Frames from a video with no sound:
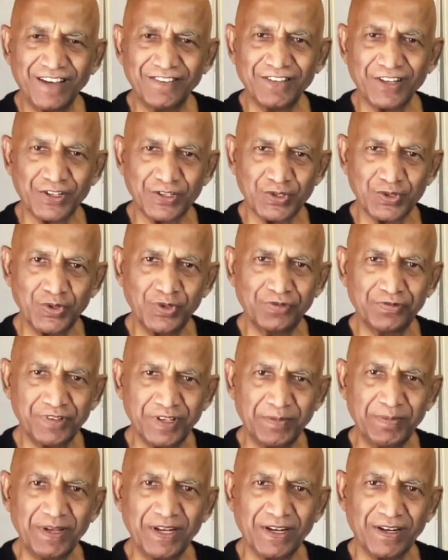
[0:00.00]
If there is no
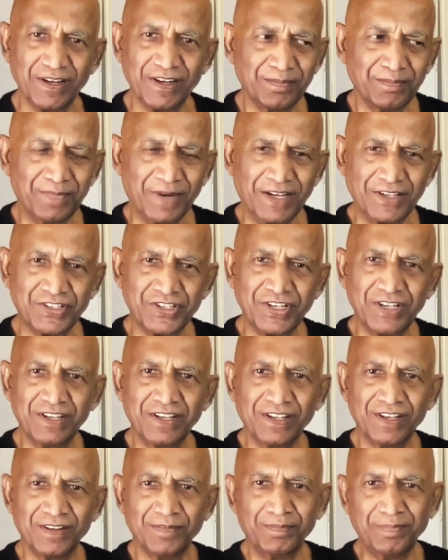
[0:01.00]
female matching
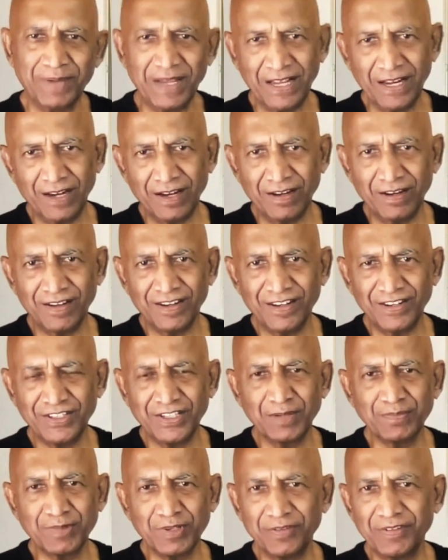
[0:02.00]
a male in
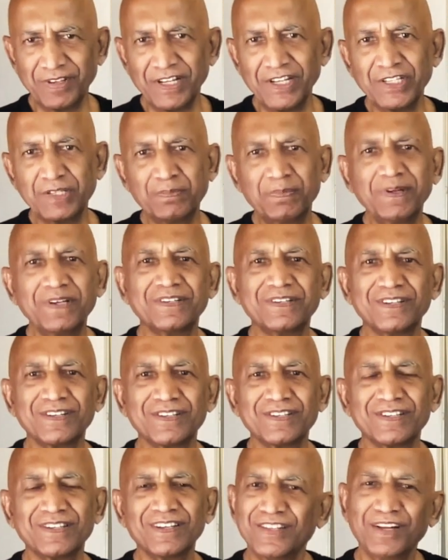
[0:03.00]
terms of any species,